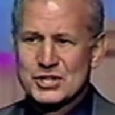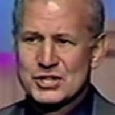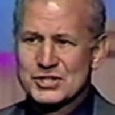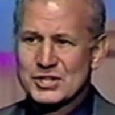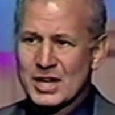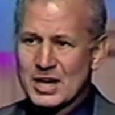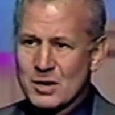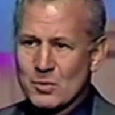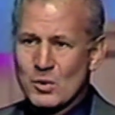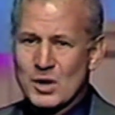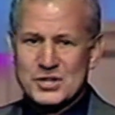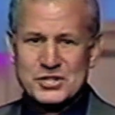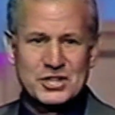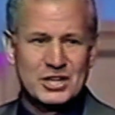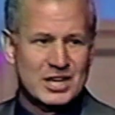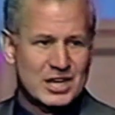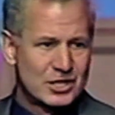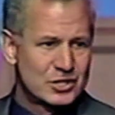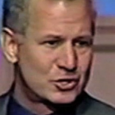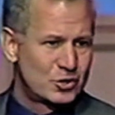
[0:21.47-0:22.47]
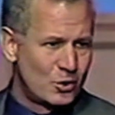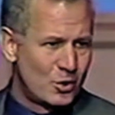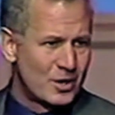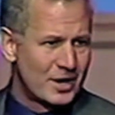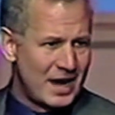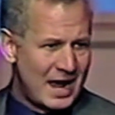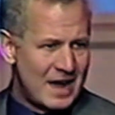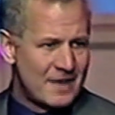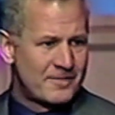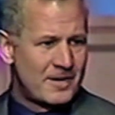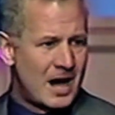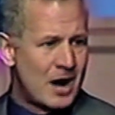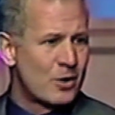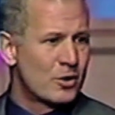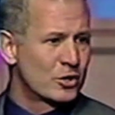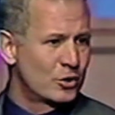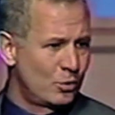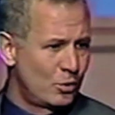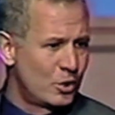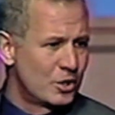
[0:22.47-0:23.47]
he's thinking, what's the kid doing half hour
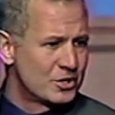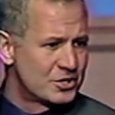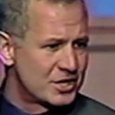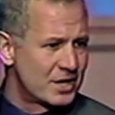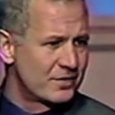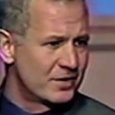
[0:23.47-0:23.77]
in the woods